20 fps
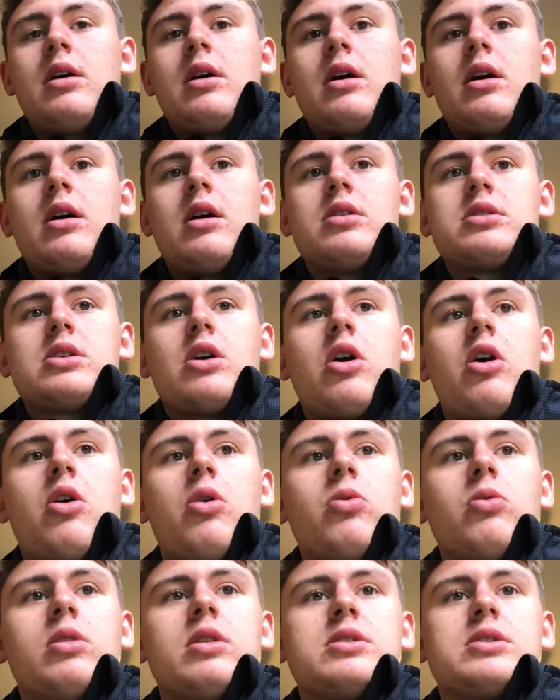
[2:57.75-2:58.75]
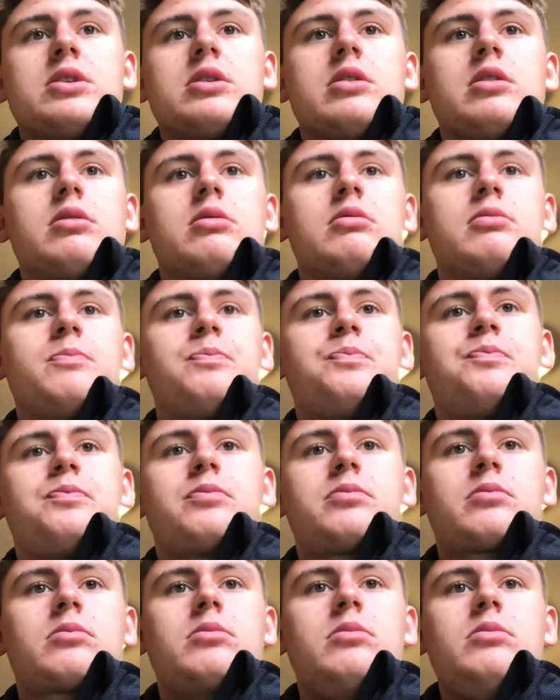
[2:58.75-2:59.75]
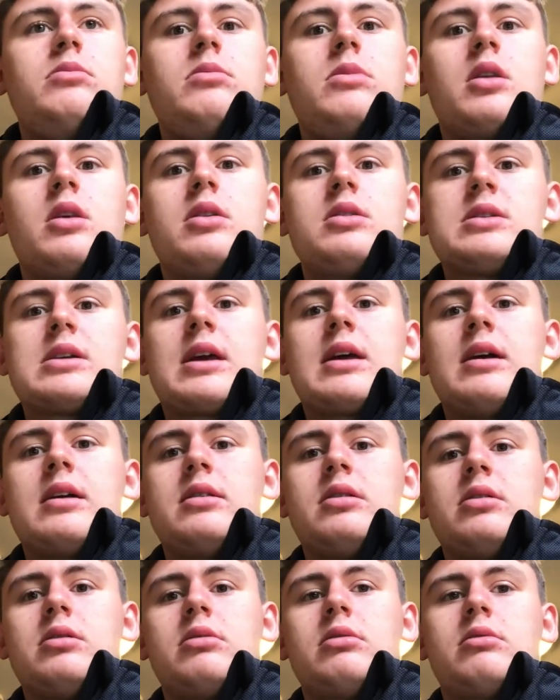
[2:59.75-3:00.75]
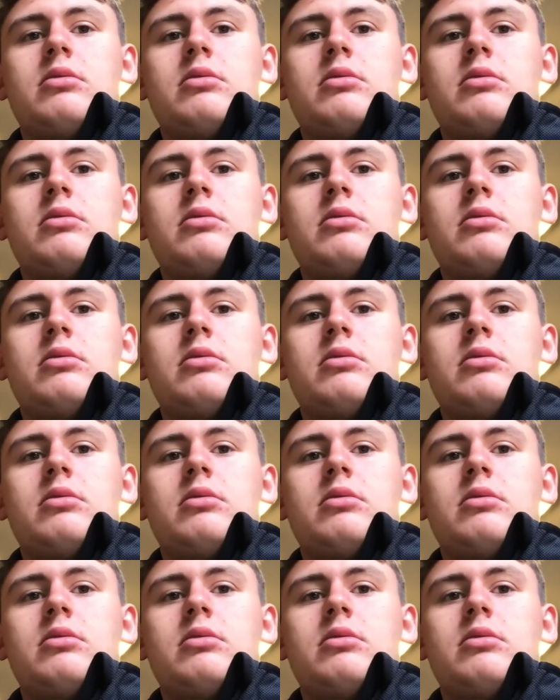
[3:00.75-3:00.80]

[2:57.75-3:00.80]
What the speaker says: as a whole, as a kind of